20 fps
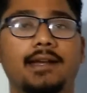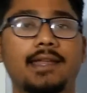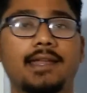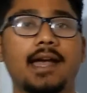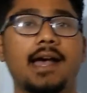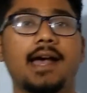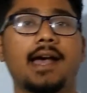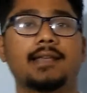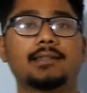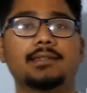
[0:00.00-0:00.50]

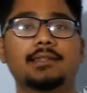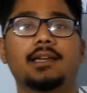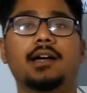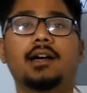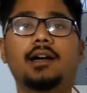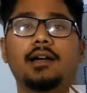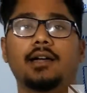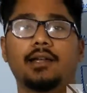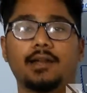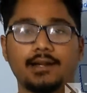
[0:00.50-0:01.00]
India
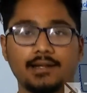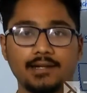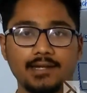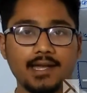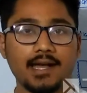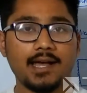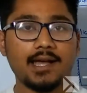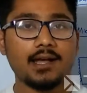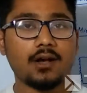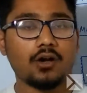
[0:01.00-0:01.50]

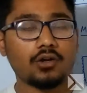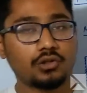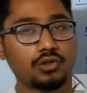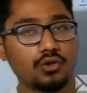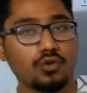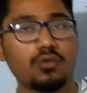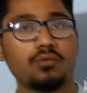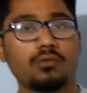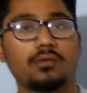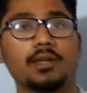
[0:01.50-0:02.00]

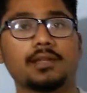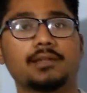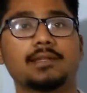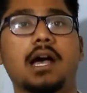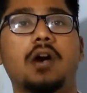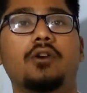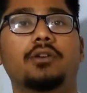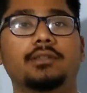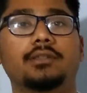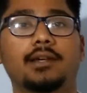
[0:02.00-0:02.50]
too is
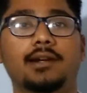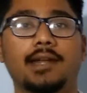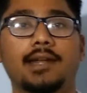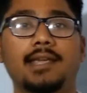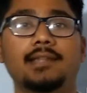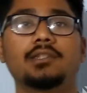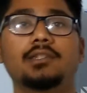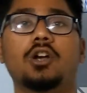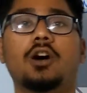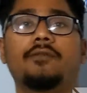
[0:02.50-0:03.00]
now in the
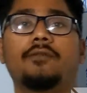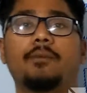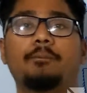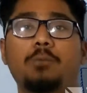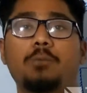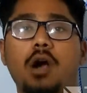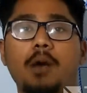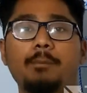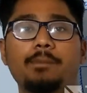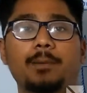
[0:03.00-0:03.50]
race of a
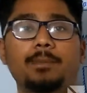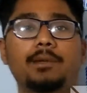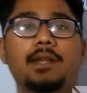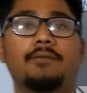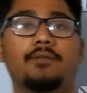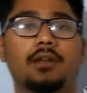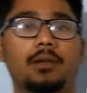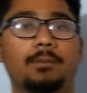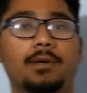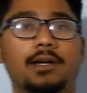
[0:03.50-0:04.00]
pop of
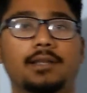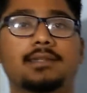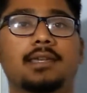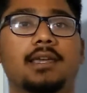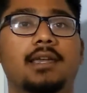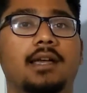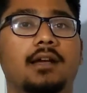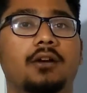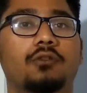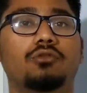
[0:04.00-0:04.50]
developers
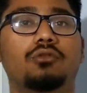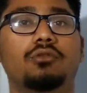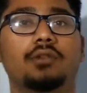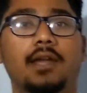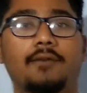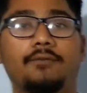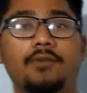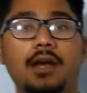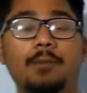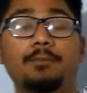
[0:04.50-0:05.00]
who
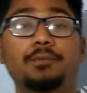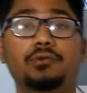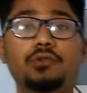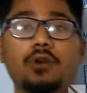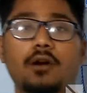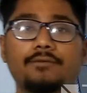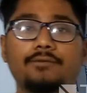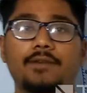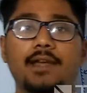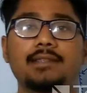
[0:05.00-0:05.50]
develop
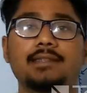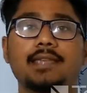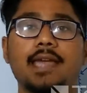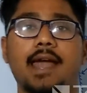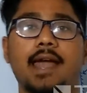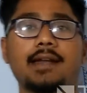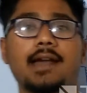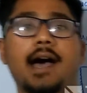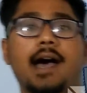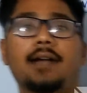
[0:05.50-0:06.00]
softwares
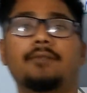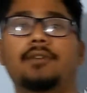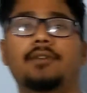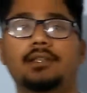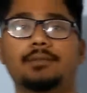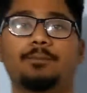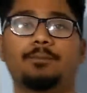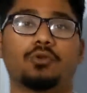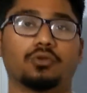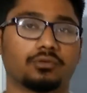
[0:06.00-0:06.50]
and
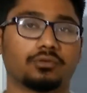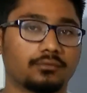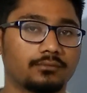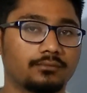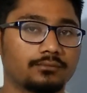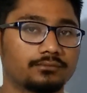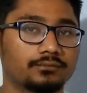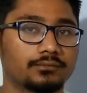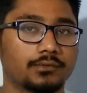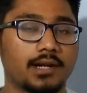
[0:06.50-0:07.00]
hardwares both,
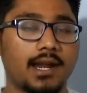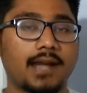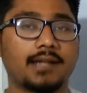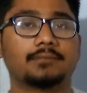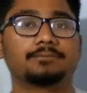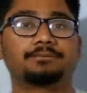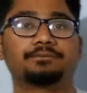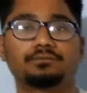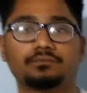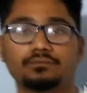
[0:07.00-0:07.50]

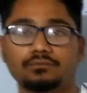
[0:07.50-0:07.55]
right?